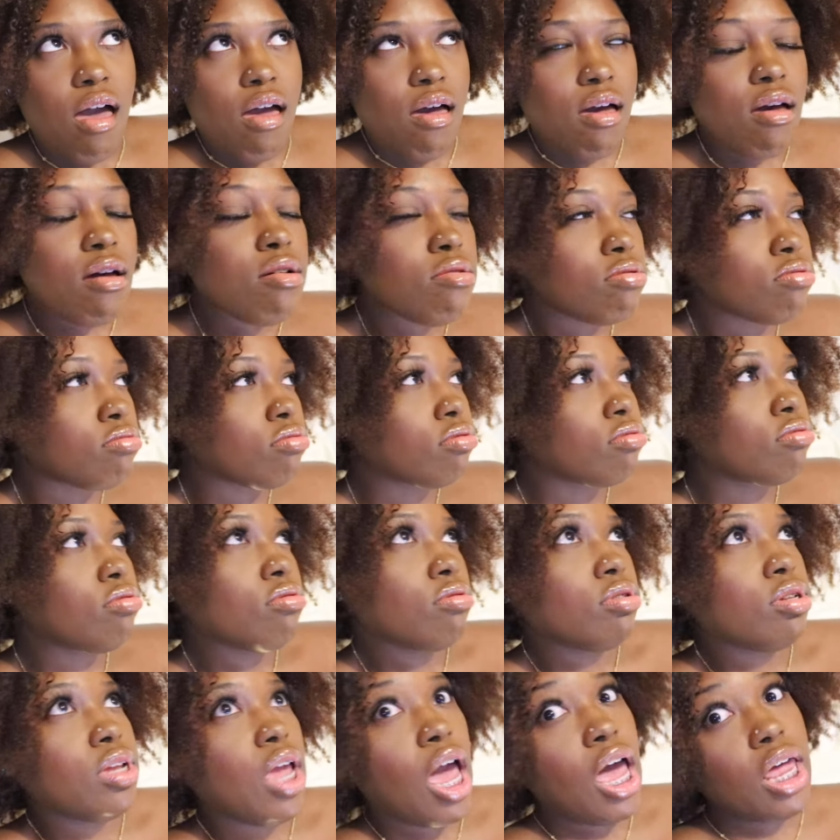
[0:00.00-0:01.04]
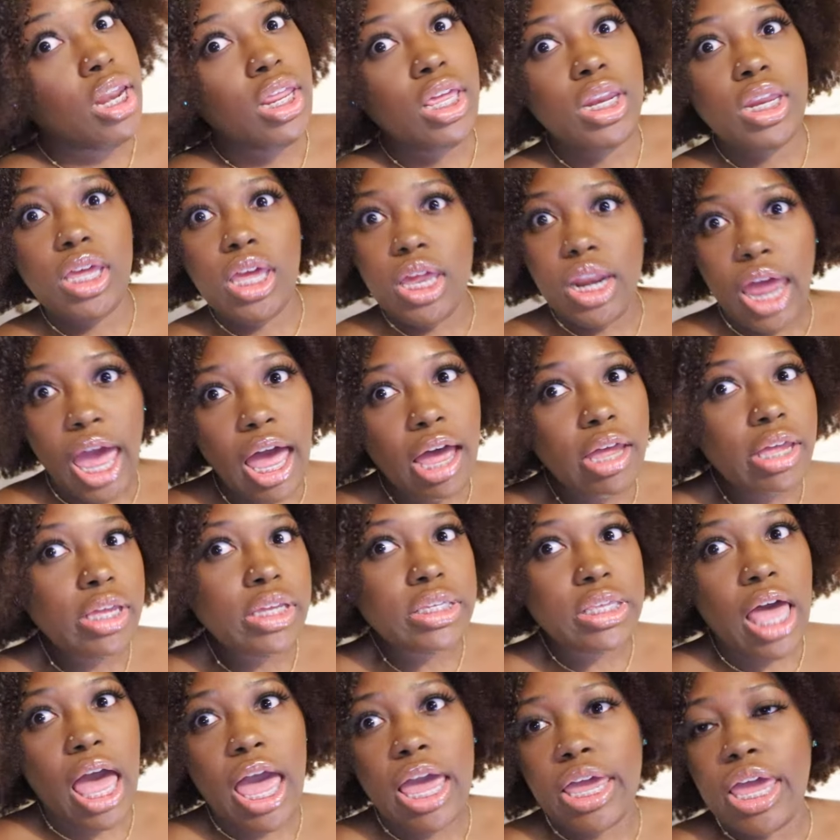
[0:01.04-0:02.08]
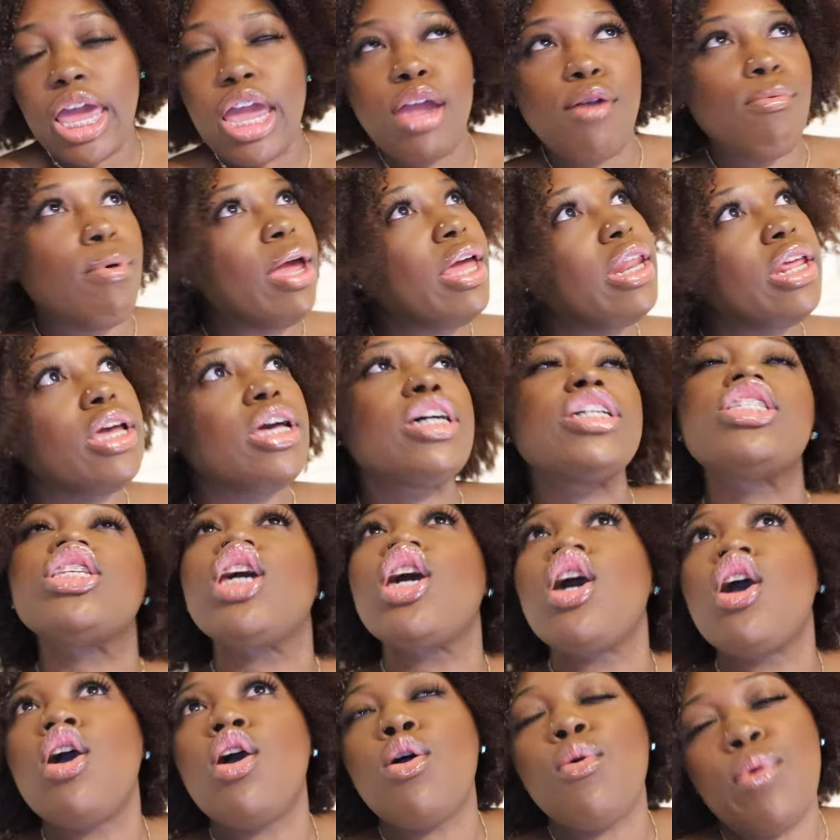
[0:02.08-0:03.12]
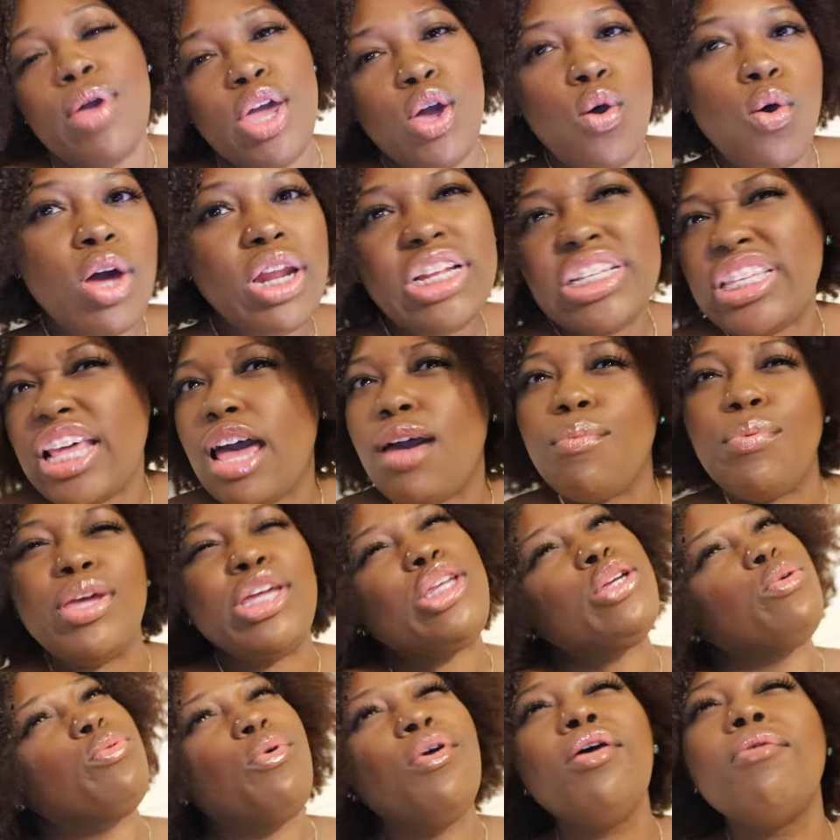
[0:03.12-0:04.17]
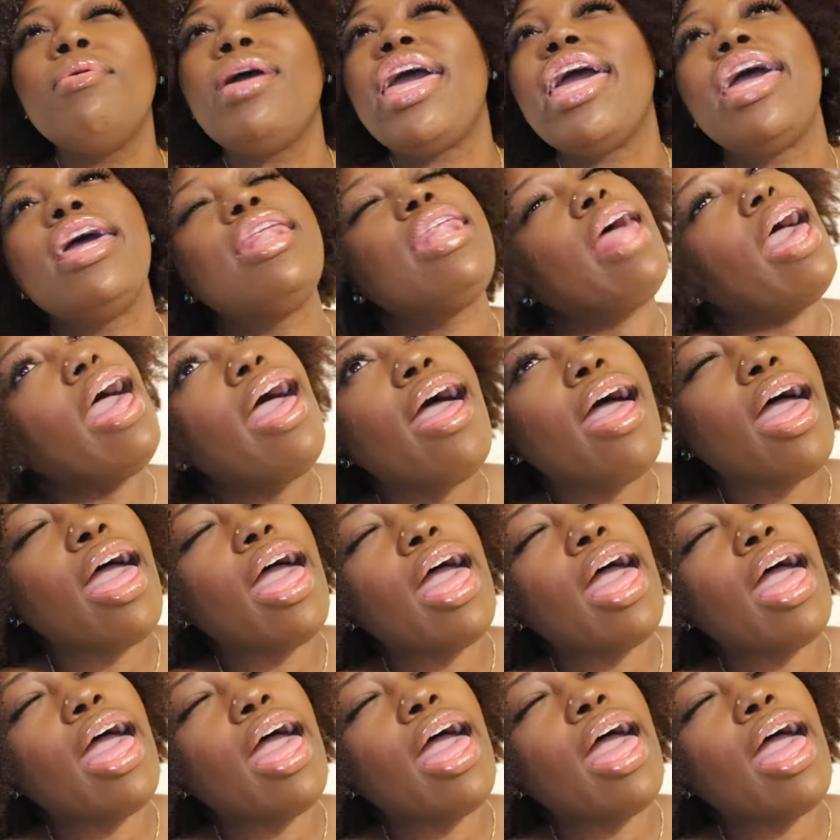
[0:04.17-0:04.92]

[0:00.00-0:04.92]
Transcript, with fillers: oh y'all need to get out and start getting ready because we going to South Beach Aruba at night.